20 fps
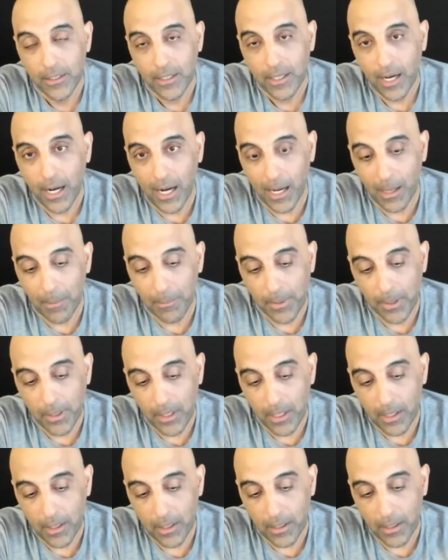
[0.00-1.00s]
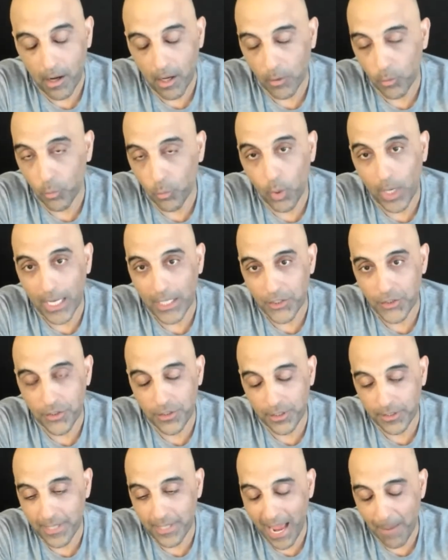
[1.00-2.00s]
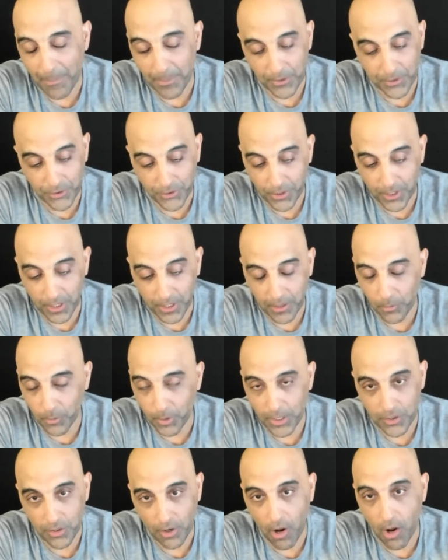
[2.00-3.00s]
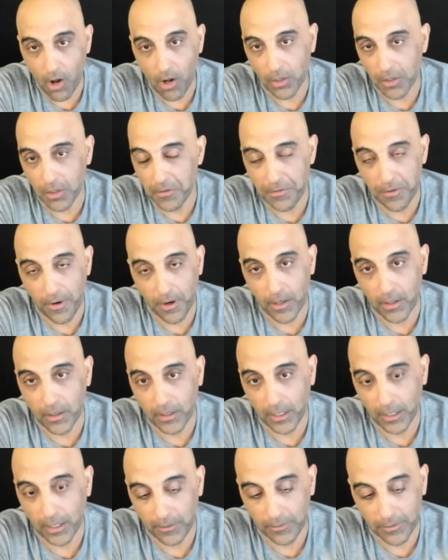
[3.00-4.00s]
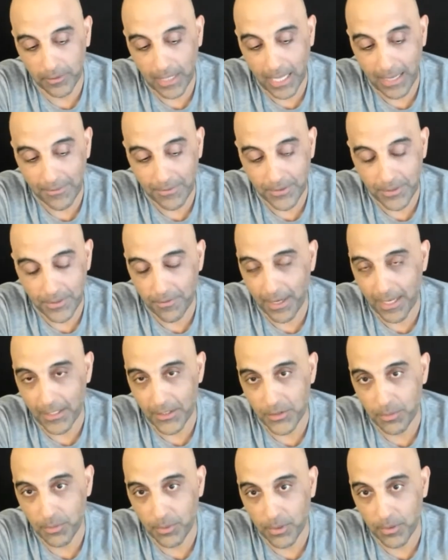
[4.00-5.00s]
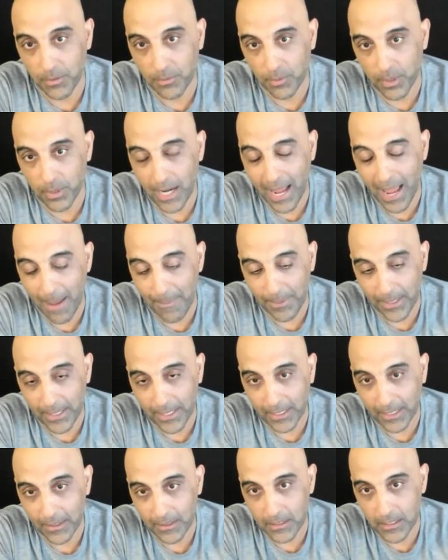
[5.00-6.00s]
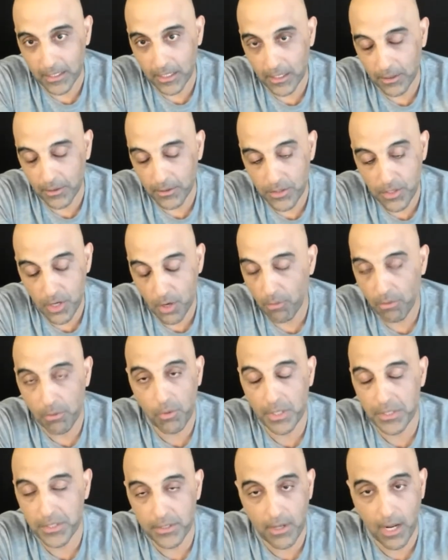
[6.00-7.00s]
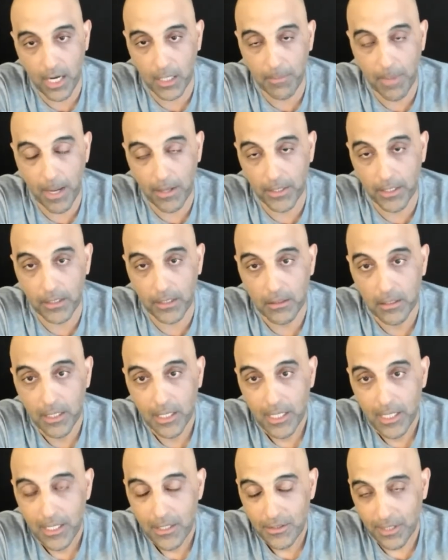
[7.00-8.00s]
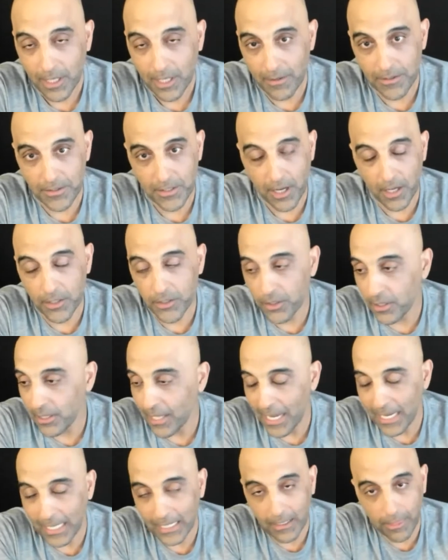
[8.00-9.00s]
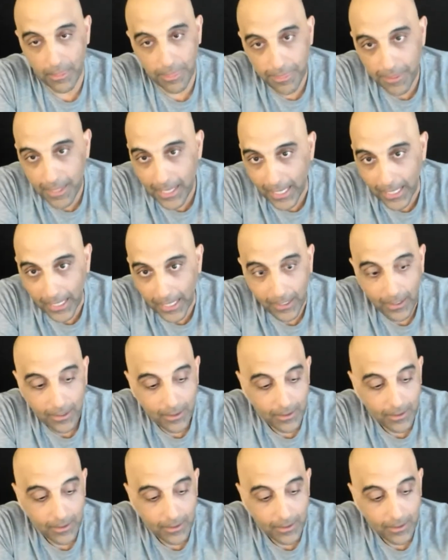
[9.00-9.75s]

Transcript: um, uh, on which the tapestry on which all of our kind of life's events were, were happening and you know as no one wants to talk about it it's kind of this underlying thing